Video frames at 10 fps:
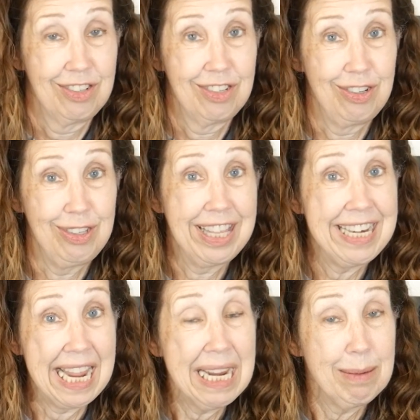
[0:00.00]
to the
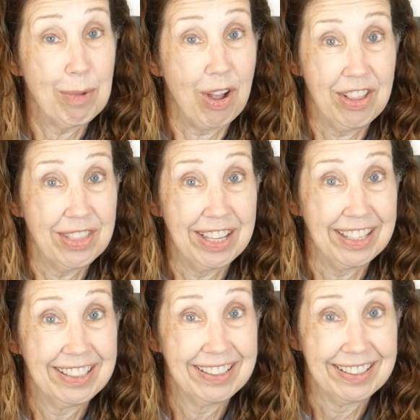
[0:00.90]
name on
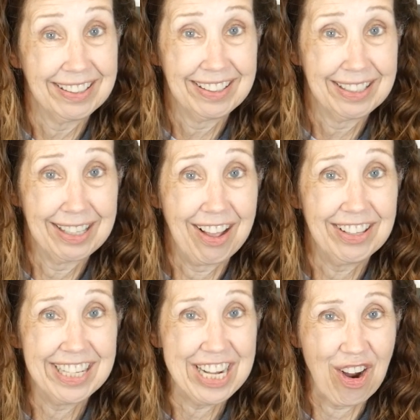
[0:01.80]

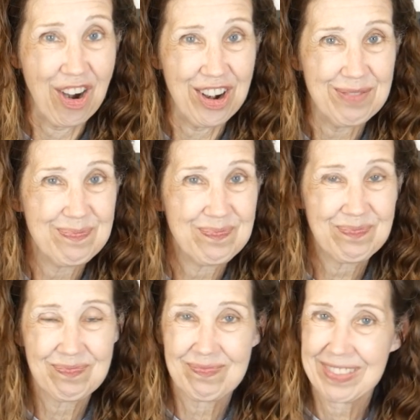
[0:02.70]
the yarn?
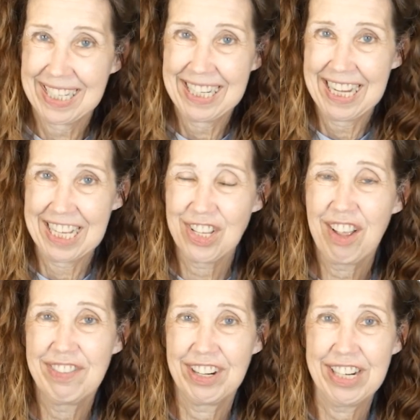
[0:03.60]
It's all
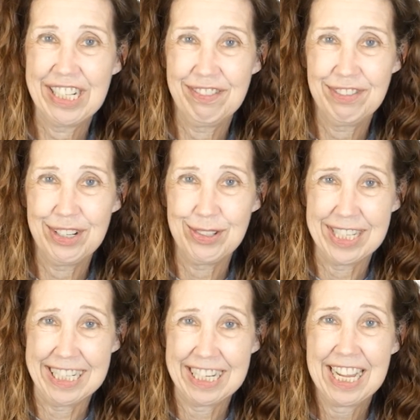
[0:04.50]
very
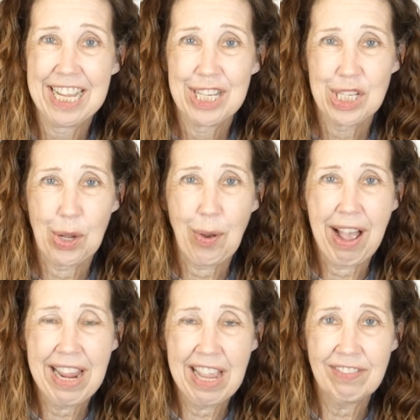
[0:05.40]
confusing. So I
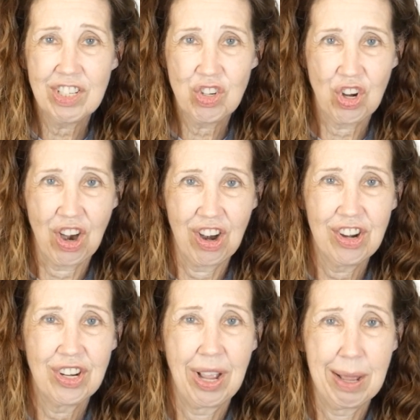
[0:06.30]
have a chart
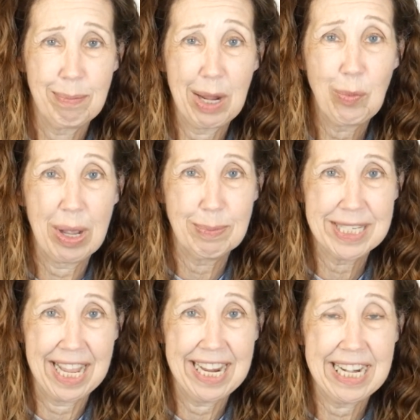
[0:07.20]
on my
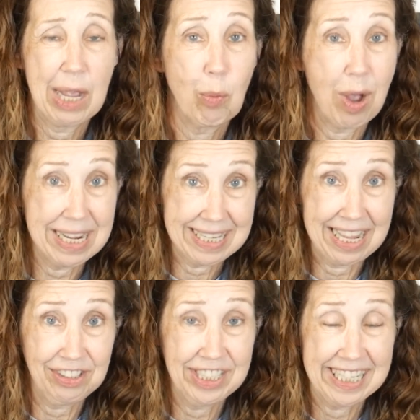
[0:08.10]
website at Wise
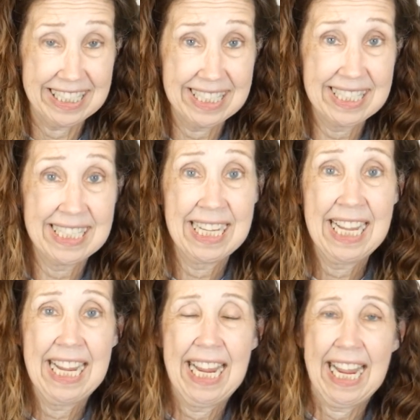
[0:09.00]
Owl Knits,
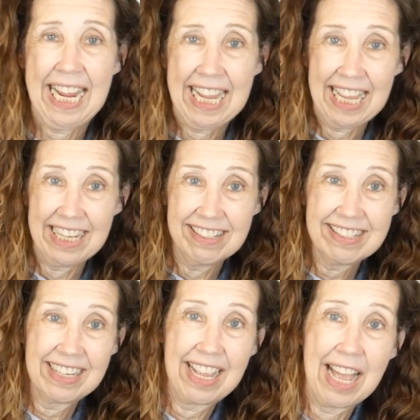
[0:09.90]
and
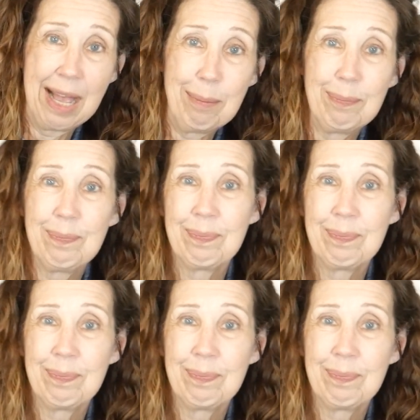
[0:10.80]
I'm